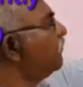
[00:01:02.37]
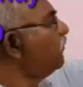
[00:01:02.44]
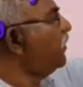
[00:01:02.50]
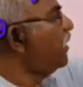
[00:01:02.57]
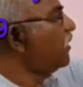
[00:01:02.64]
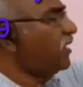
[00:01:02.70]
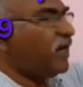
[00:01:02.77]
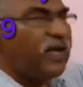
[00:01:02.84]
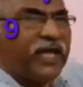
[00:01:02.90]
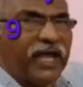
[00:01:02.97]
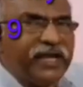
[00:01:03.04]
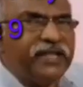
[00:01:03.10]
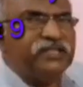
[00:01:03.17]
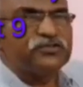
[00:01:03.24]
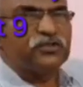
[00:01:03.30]
For
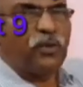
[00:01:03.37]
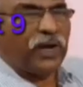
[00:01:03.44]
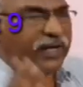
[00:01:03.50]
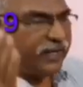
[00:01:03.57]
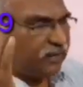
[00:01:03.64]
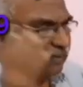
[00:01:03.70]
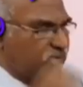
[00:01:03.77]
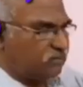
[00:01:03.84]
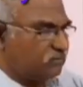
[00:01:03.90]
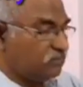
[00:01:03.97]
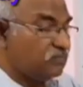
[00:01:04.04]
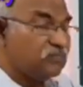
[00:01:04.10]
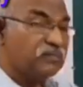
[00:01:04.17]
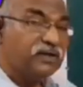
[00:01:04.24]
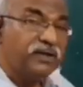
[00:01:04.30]
any square,
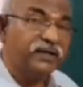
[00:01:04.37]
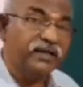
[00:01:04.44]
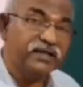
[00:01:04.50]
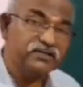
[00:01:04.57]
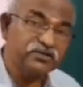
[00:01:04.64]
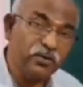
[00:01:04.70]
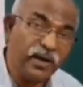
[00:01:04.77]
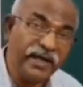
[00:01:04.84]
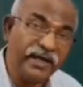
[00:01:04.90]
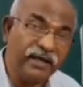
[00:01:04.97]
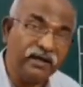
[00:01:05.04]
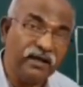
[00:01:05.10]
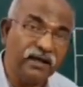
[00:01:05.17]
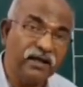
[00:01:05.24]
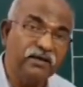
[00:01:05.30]
a
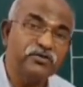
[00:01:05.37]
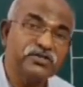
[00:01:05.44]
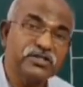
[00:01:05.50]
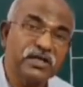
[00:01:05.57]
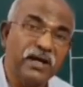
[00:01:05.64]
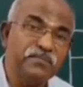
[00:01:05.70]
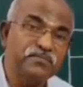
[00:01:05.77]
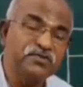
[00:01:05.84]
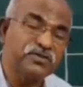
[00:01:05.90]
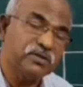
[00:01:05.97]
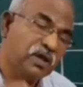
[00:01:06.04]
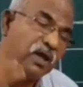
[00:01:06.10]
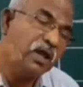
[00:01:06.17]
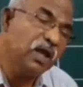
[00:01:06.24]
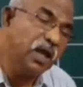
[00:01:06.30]
square which
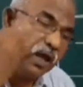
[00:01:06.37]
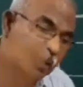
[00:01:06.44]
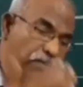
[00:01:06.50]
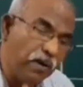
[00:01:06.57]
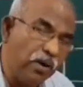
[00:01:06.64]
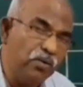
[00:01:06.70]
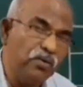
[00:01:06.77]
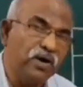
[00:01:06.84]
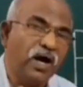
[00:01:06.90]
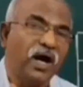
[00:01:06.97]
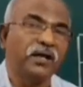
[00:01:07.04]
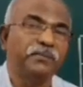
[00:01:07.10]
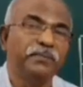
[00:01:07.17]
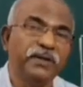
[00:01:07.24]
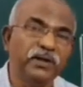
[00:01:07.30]
comes above
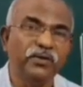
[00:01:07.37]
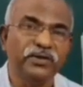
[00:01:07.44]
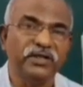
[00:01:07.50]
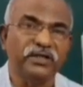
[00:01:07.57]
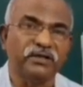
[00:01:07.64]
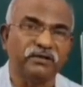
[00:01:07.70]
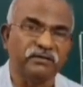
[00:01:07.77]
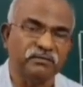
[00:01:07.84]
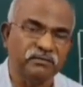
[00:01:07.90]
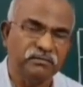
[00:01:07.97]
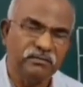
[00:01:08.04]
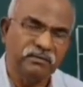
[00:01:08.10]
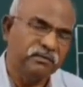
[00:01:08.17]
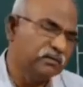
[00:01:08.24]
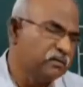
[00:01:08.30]
or below it
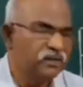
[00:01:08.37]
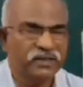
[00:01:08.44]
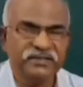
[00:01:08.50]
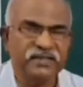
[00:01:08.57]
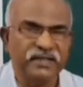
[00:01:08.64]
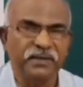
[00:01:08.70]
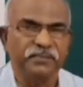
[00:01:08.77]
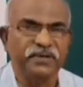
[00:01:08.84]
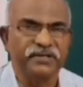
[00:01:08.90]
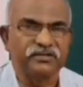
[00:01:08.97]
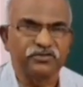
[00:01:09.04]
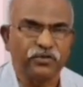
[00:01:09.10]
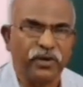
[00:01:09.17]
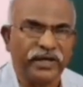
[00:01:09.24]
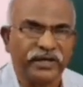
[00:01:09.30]
is a
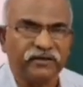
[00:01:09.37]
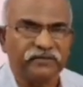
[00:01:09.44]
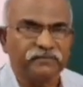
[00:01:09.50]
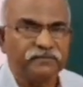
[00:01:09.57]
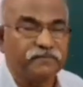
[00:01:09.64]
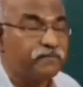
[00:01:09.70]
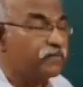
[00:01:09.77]
neighbouring square.